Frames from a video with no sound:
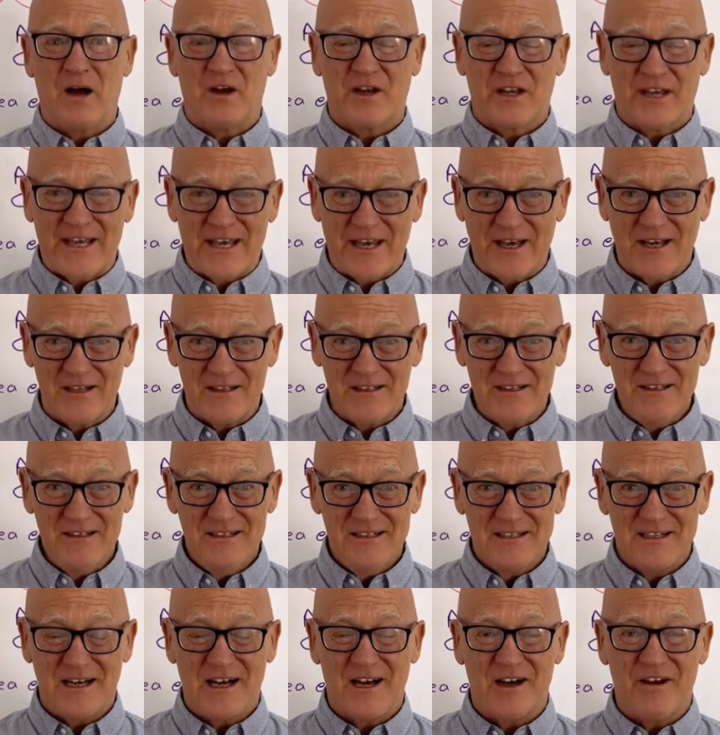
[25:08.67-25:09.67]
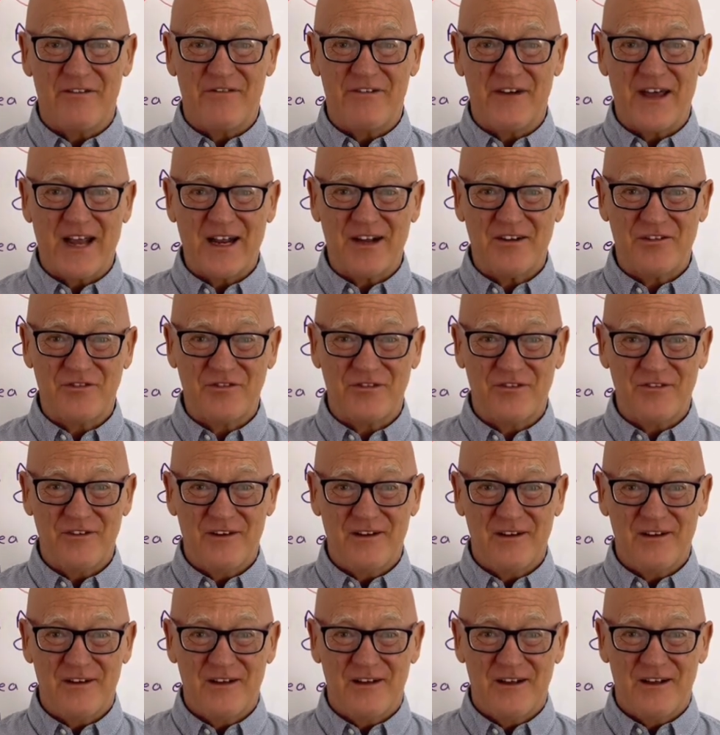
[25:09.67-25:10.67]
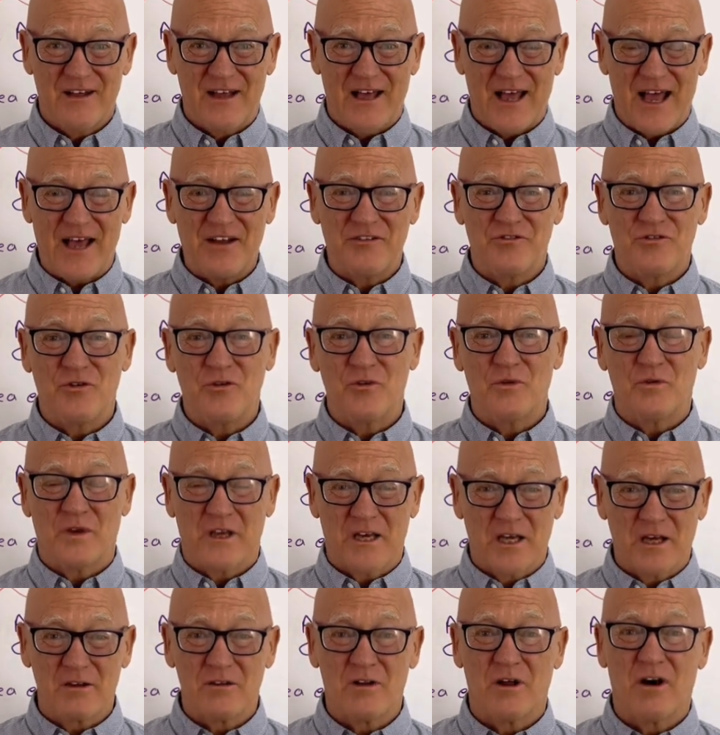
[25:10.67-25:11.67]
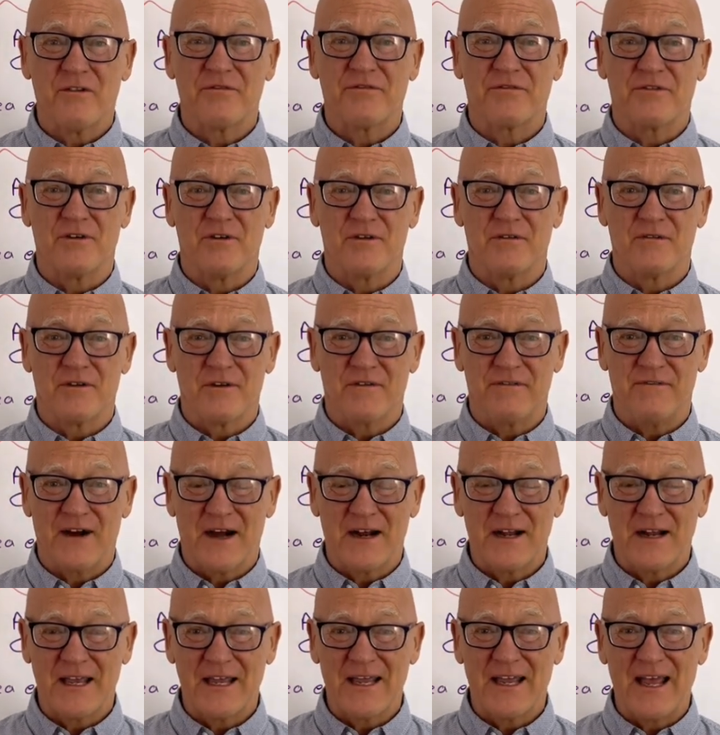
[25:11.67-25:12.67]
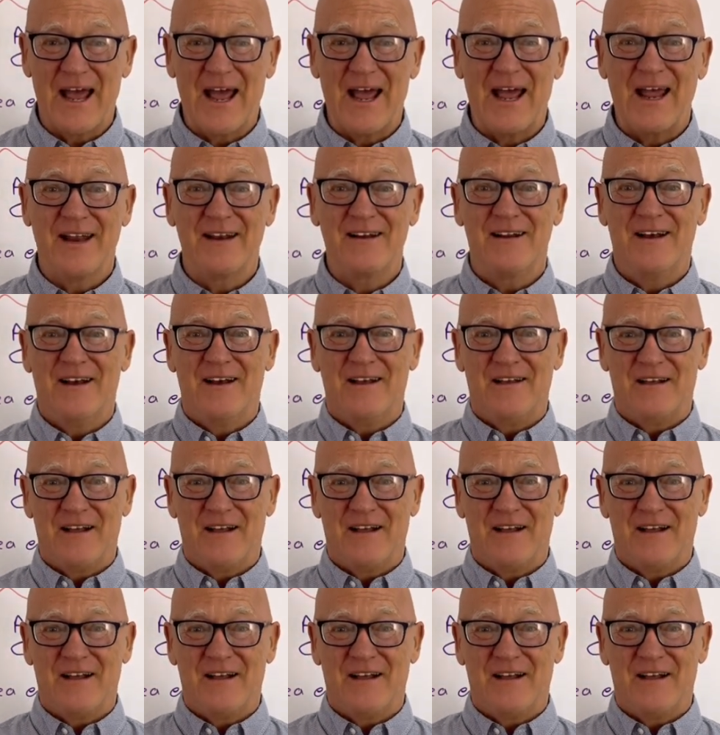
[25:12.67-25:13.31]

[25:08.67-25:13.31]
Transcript: kill effects as you kill off the fungi, and